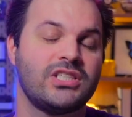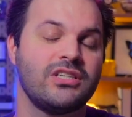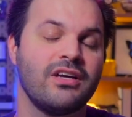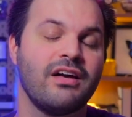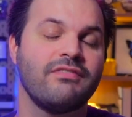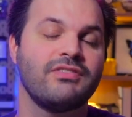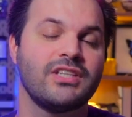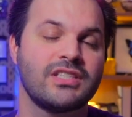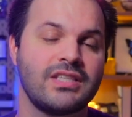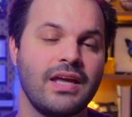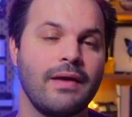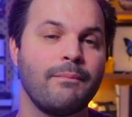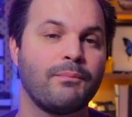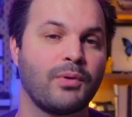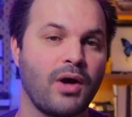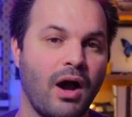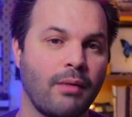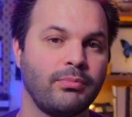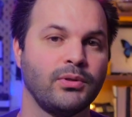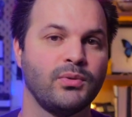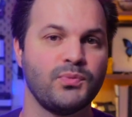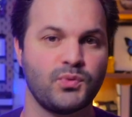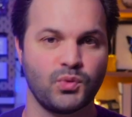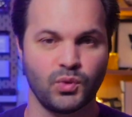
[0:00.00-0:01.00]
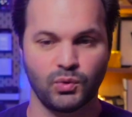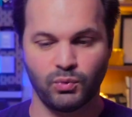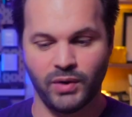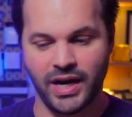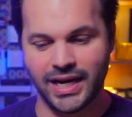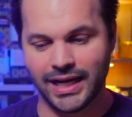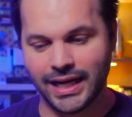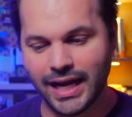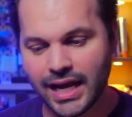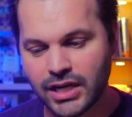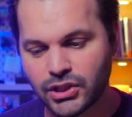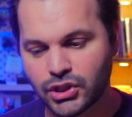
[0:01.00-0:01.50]
We still have the same problems with
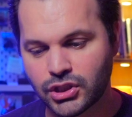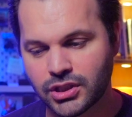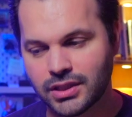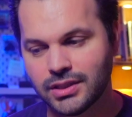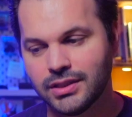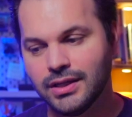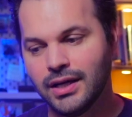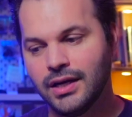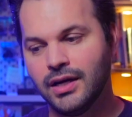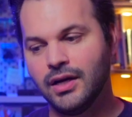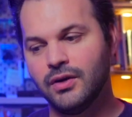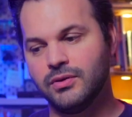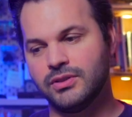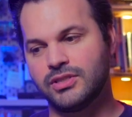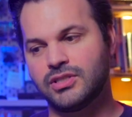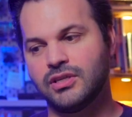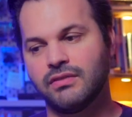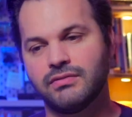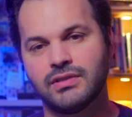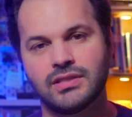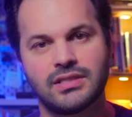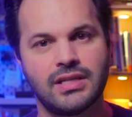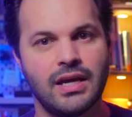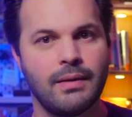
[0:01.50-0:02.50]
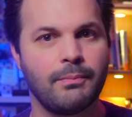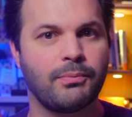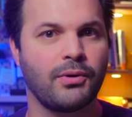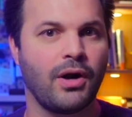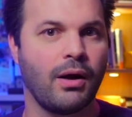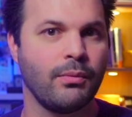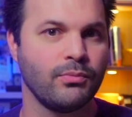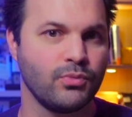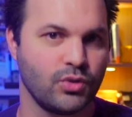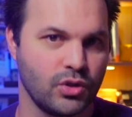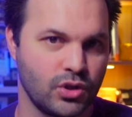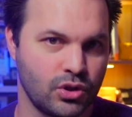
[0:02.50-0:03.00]
radiation. We still have the same
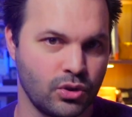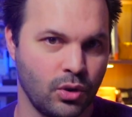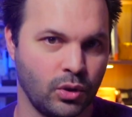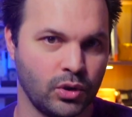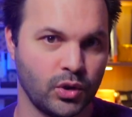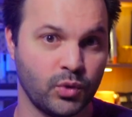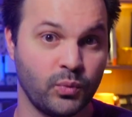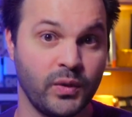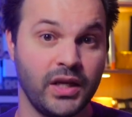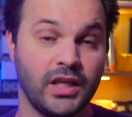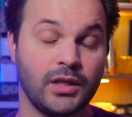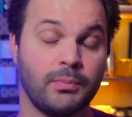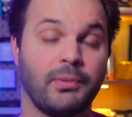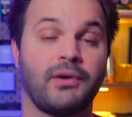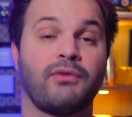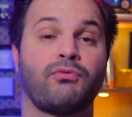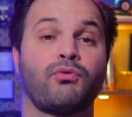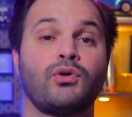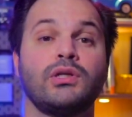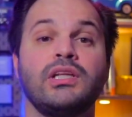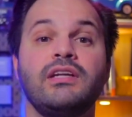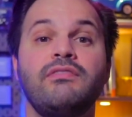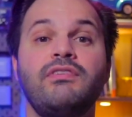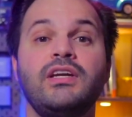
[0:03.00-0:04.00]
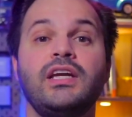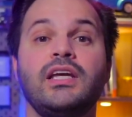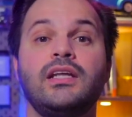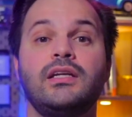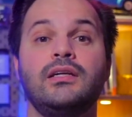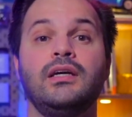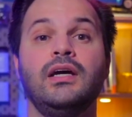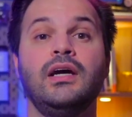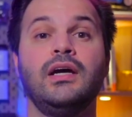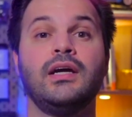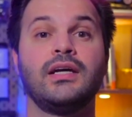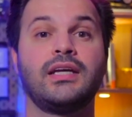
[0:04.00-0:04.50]
problems with solar wind, but if we're living
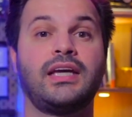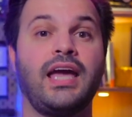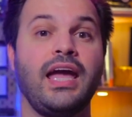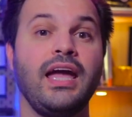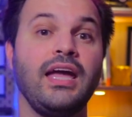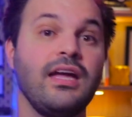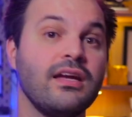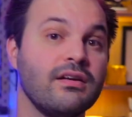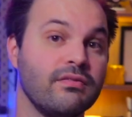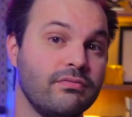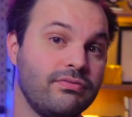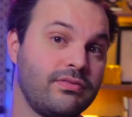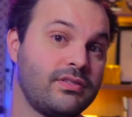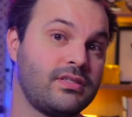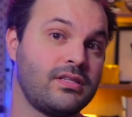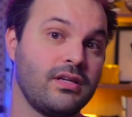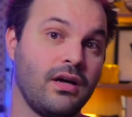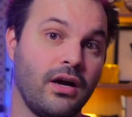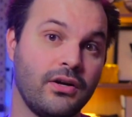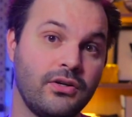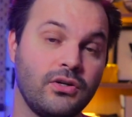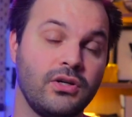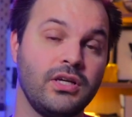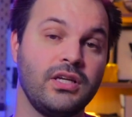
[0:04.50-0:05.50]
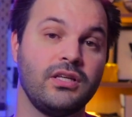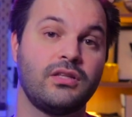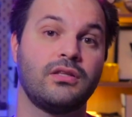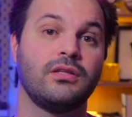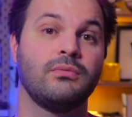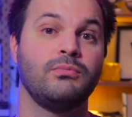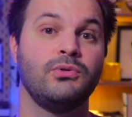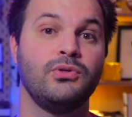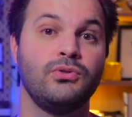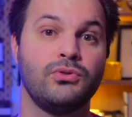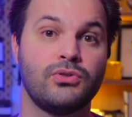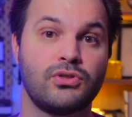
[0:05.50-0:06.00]
in caves
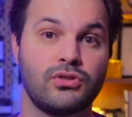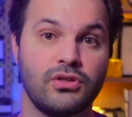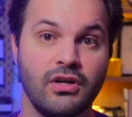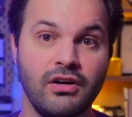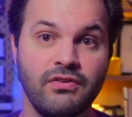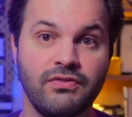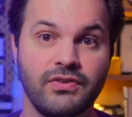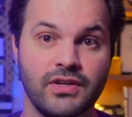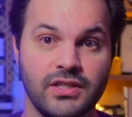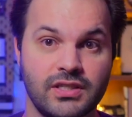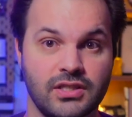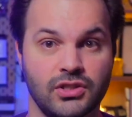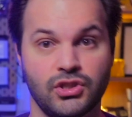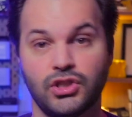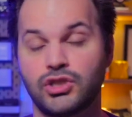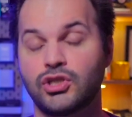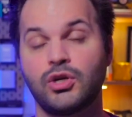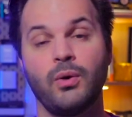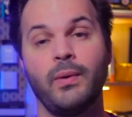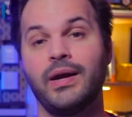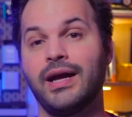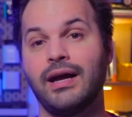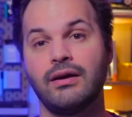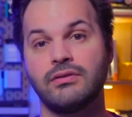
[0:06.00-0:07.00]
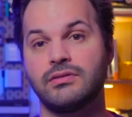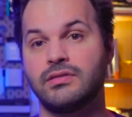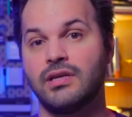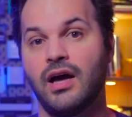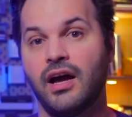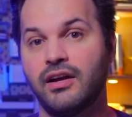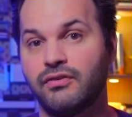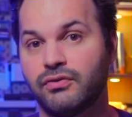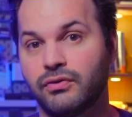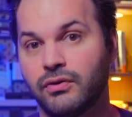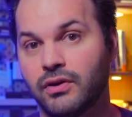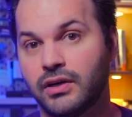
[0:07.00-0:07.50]
underneath the moon's surface and just going
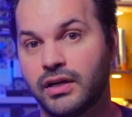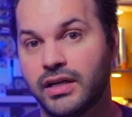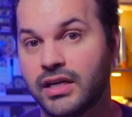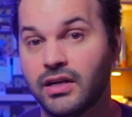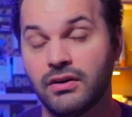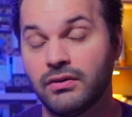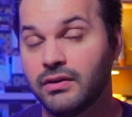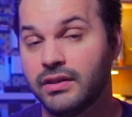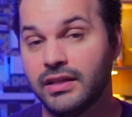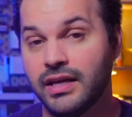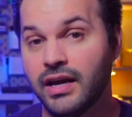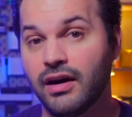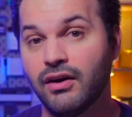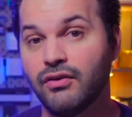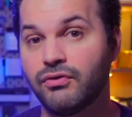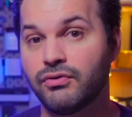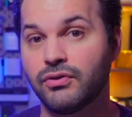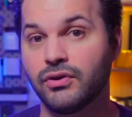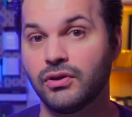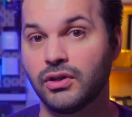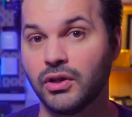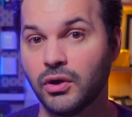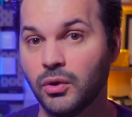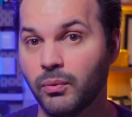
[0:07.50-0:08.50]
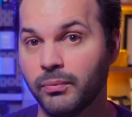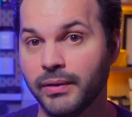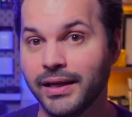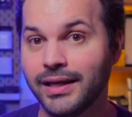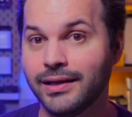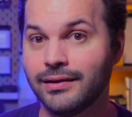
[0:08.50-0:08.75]
outside for here and there for a little